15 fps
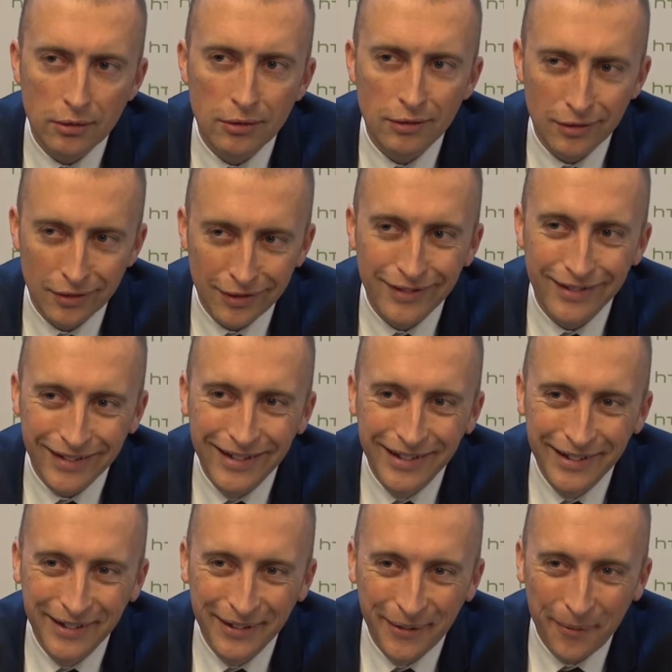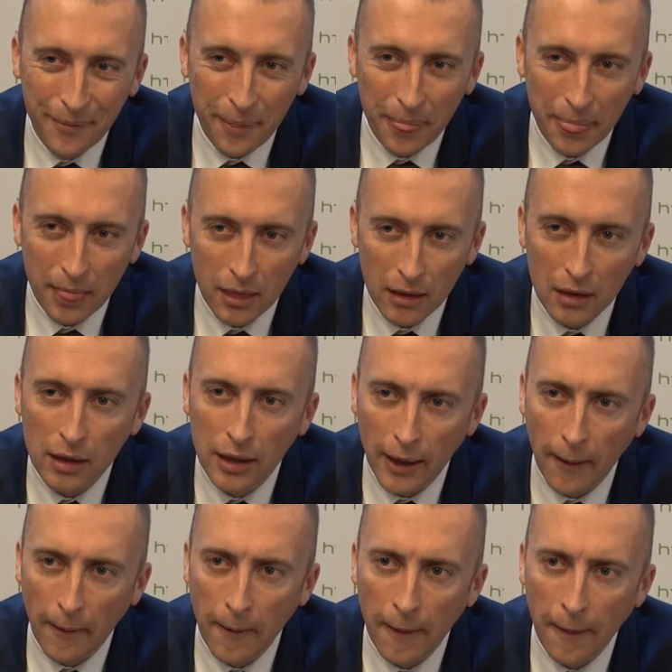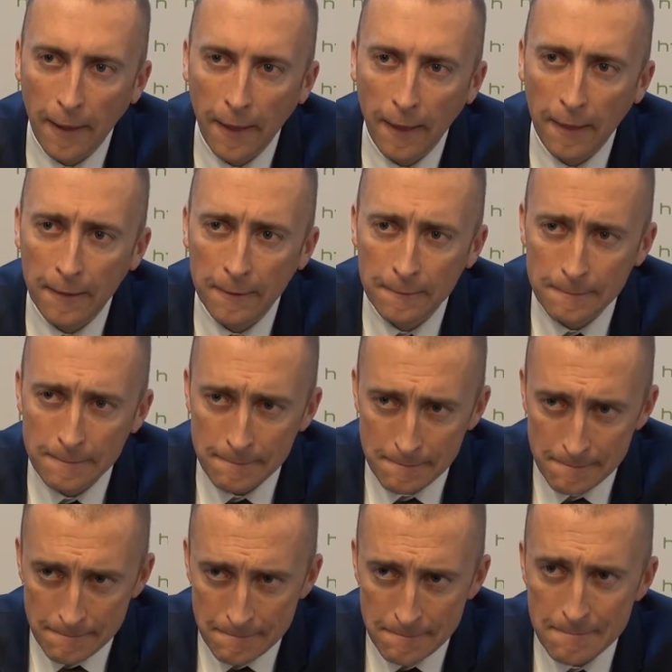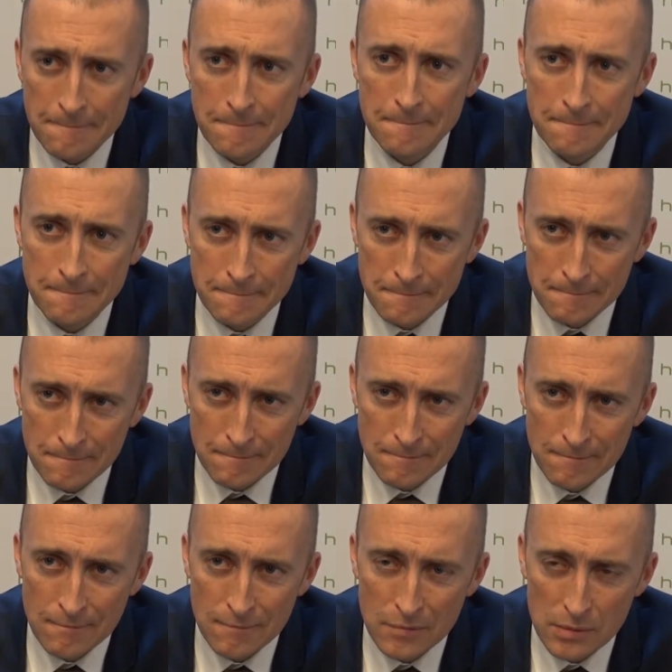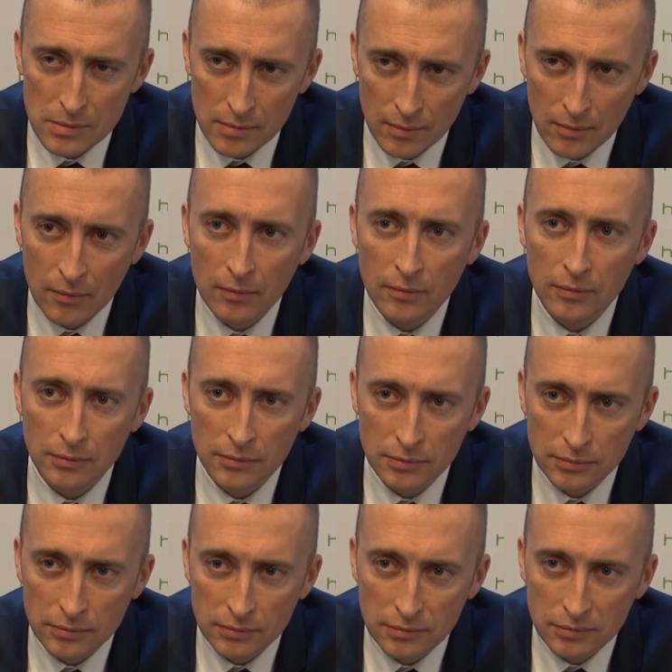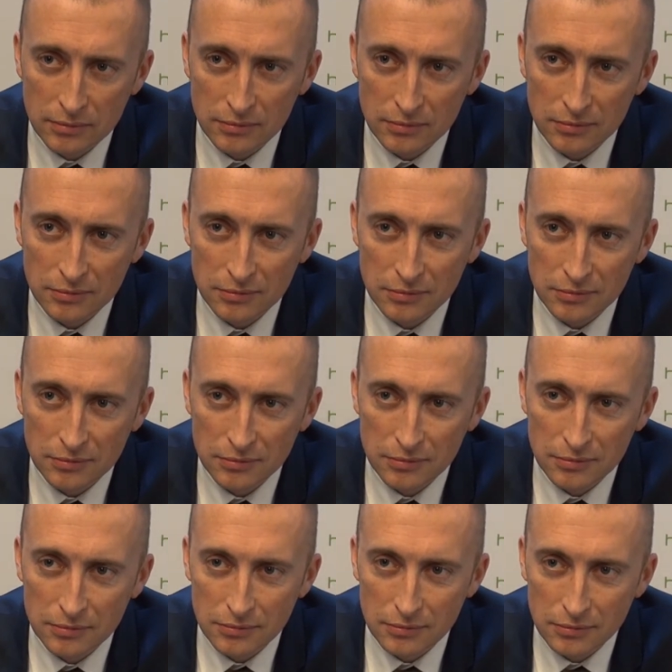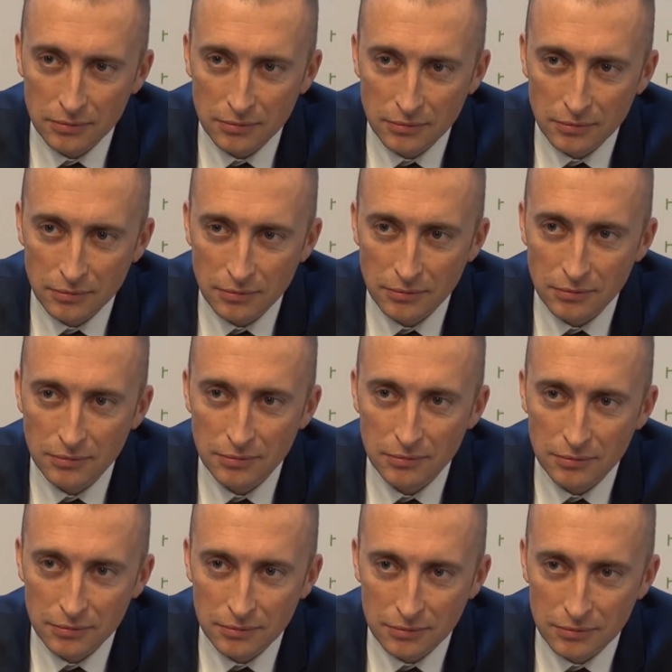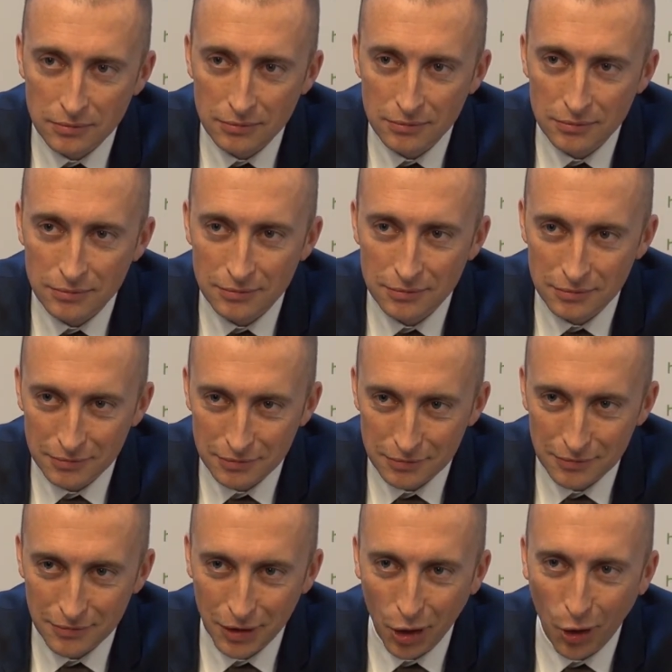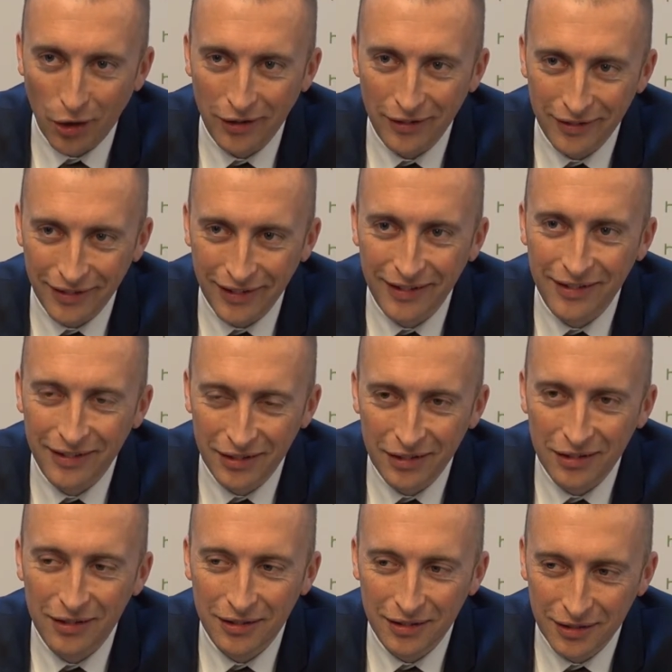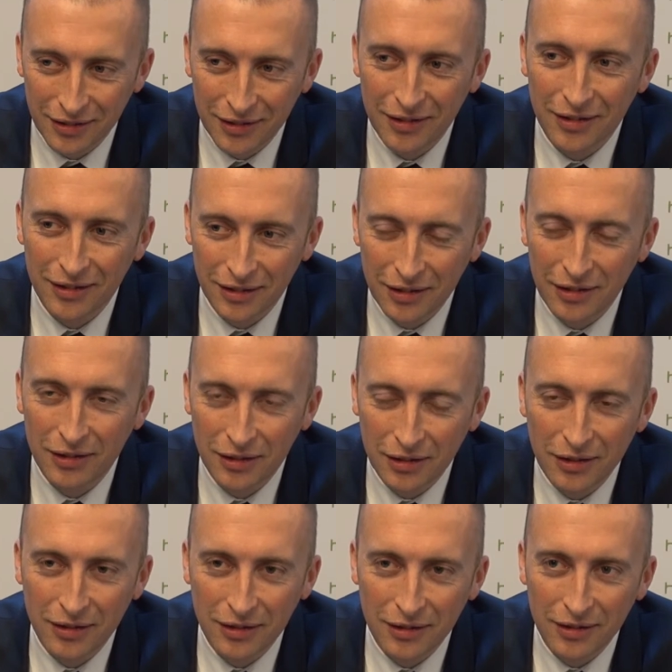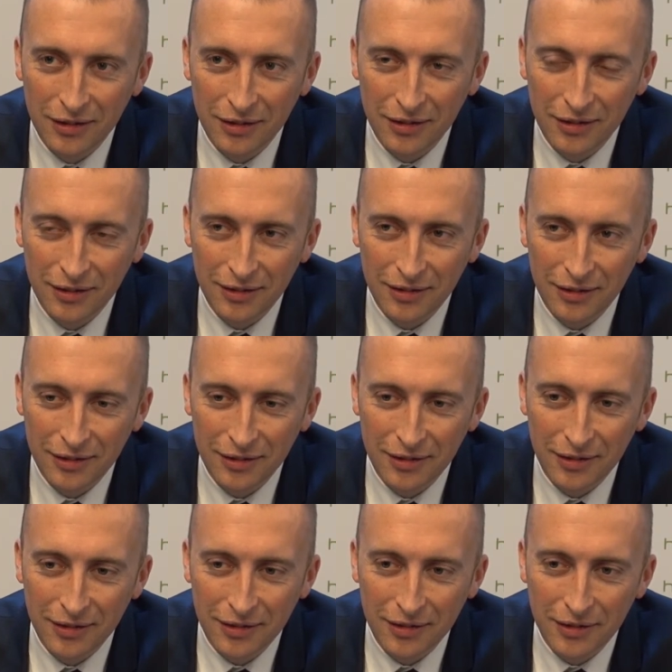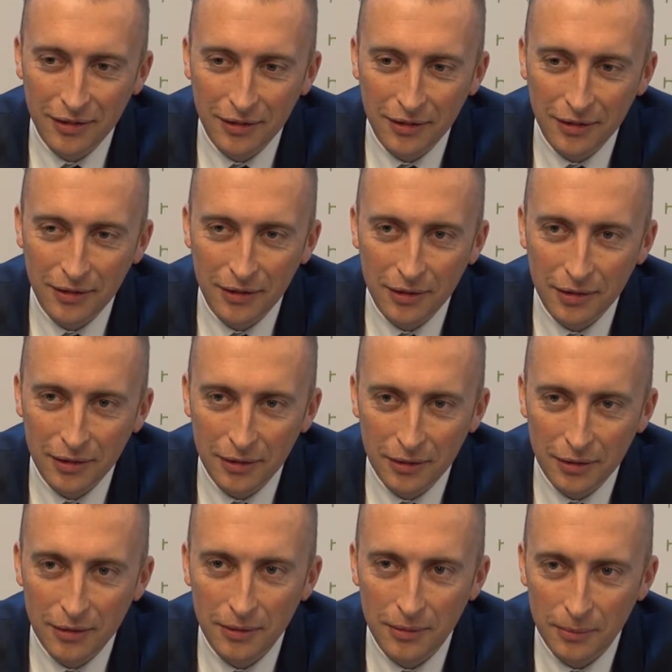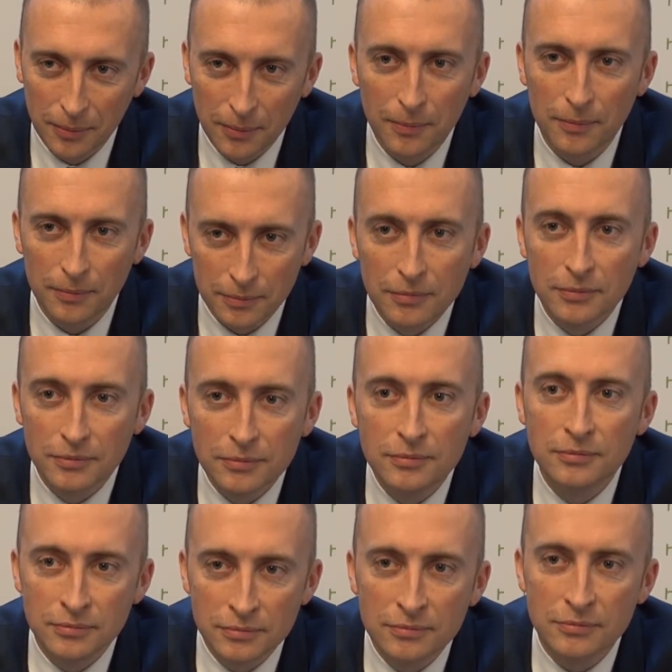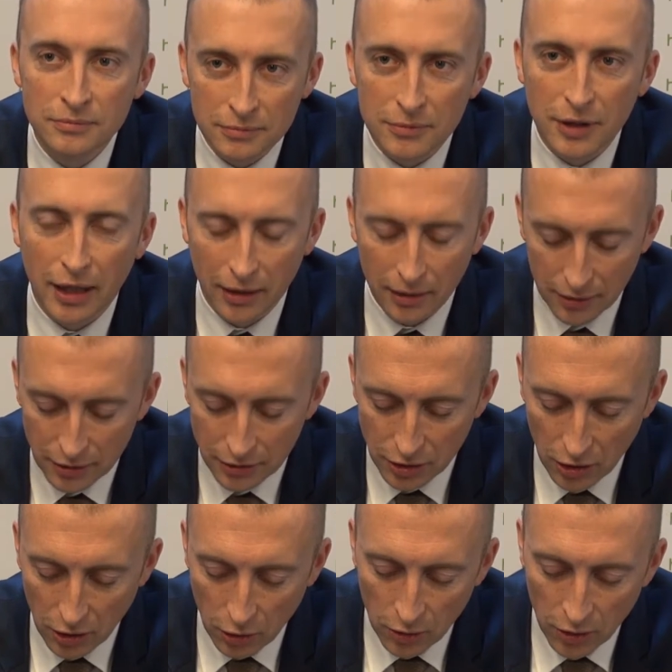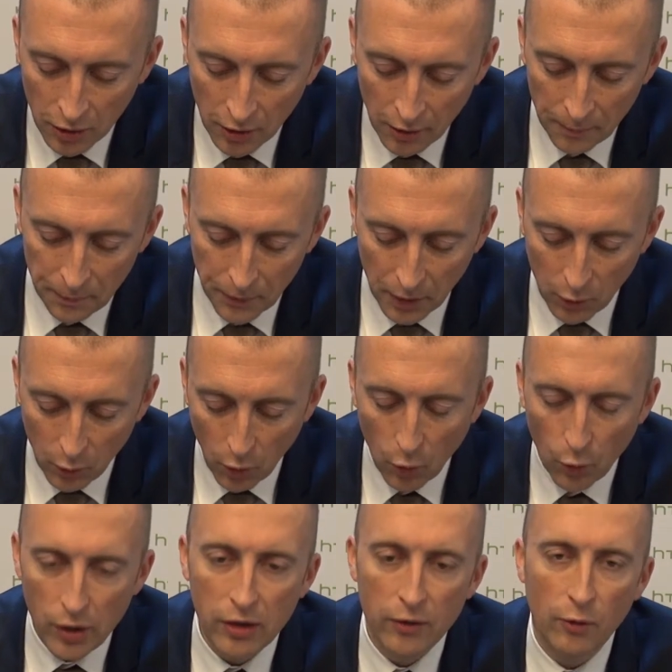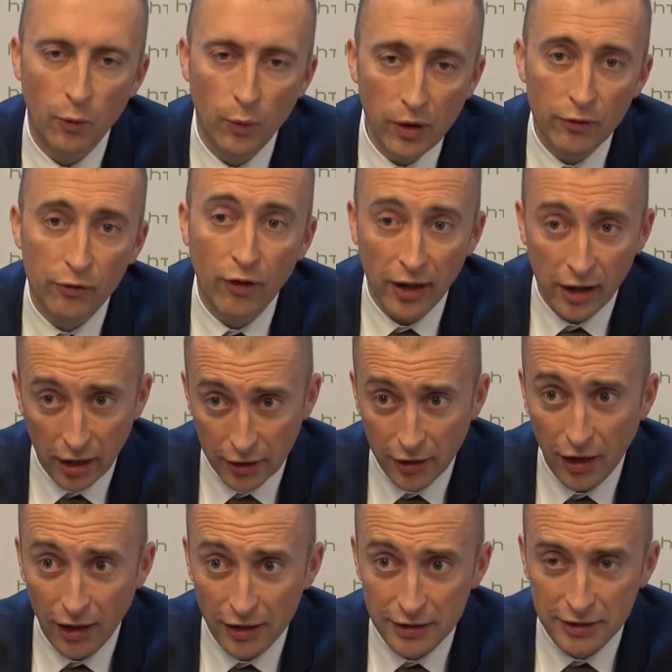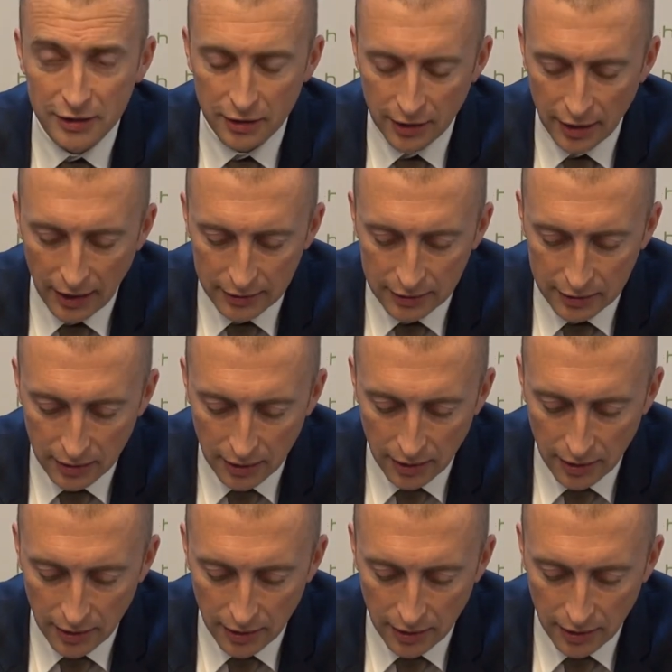instead of the cloud, because here in Italy we have a big problem with networks bandwidth. So for this reason we are looking for some big memories inside phones. Yeah. So we've recognized that